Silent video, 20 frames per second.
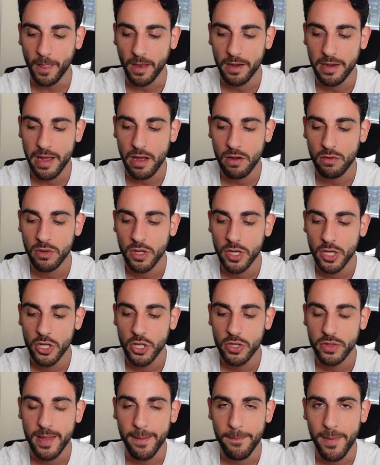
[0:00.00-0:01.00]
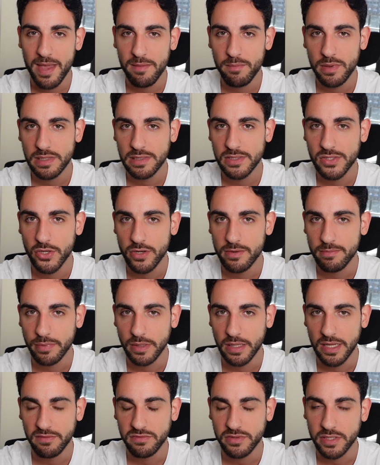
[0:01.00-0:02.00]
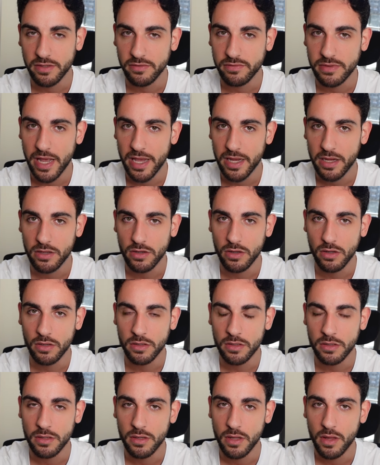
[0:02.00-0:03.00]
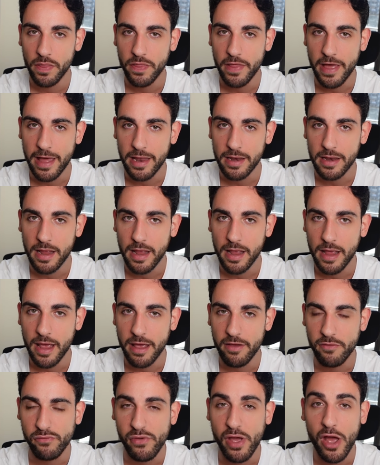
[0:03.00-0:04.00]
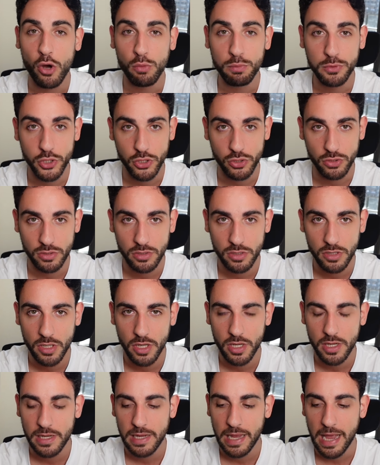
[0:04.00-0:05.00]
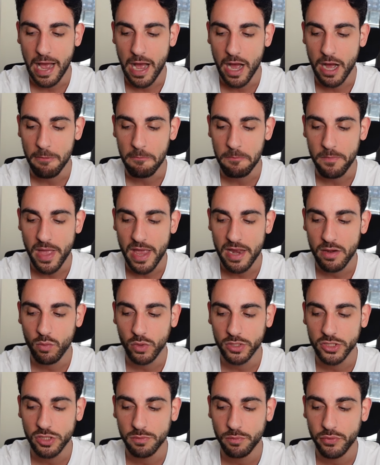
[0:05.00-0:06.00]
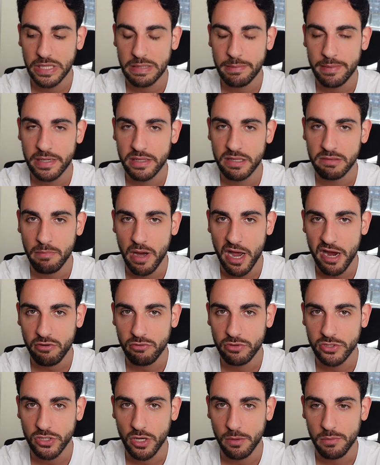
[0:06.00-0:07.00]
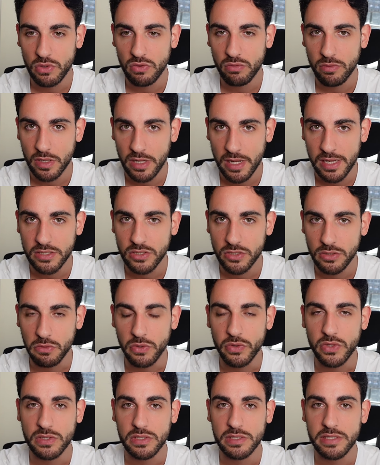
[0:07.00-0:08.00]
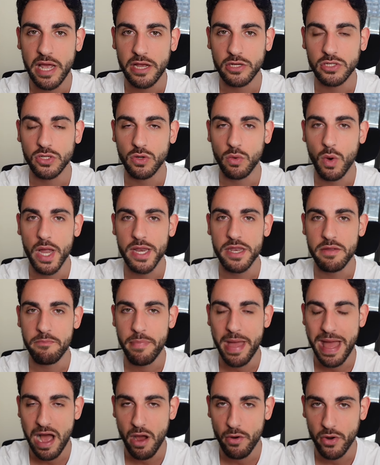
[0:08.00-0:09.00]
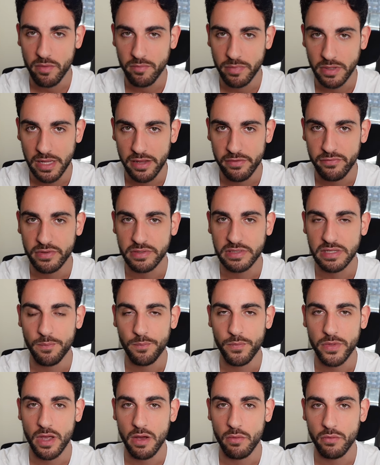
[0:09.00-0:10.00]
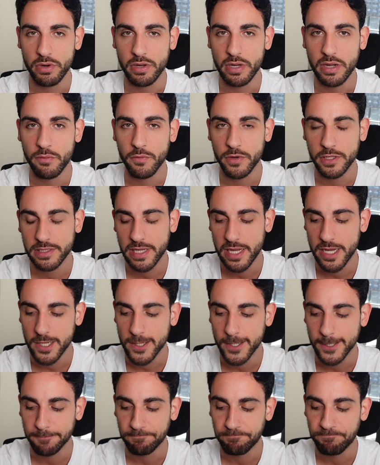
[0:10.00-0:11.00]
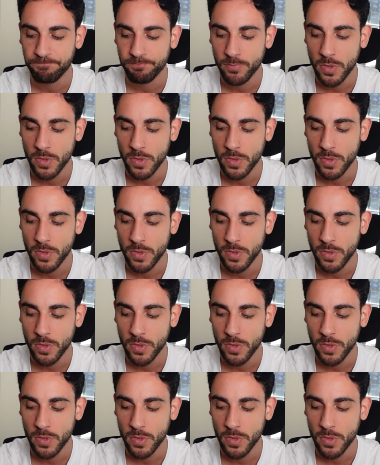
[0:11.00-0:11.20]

Now, there may be certain beliefs that you've taken on that have helped you. Um, and once you put them under the microscope, you realize, you know what, this is actually quite an empowering belief and something I wanna, I wanna take on.